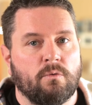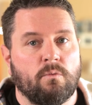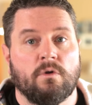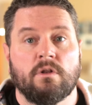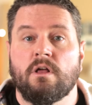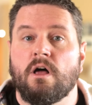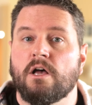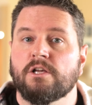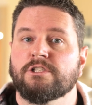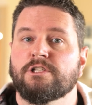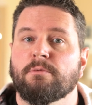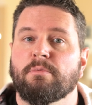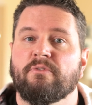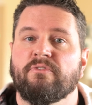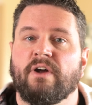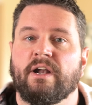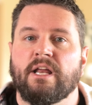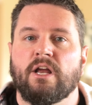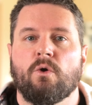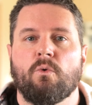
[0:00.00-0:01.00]
while also
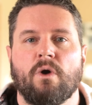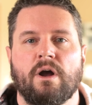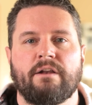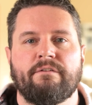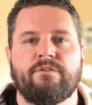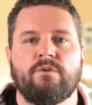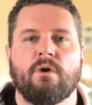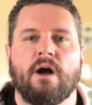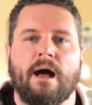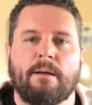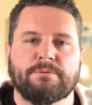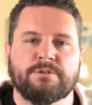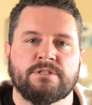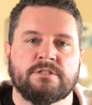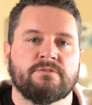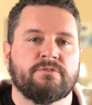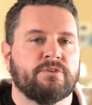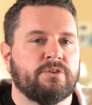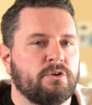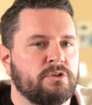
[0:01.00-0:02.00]
providing quite a few options
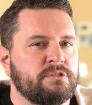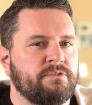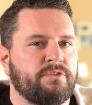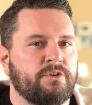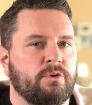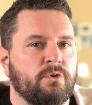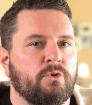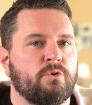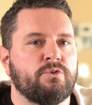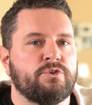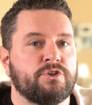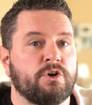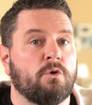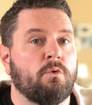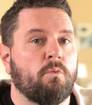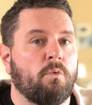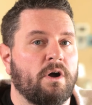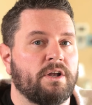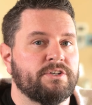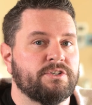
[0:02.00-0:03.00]
for those of you who don't
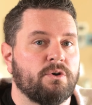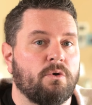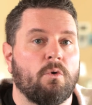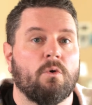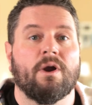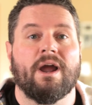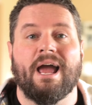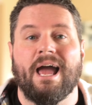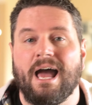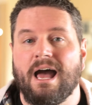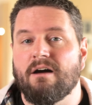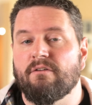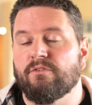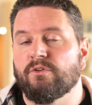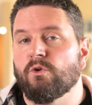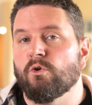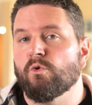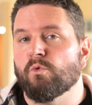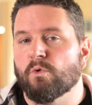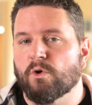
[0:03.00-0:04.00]
want or have
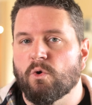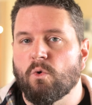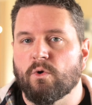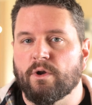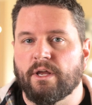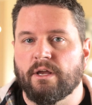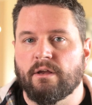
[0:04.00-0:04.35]
local recording.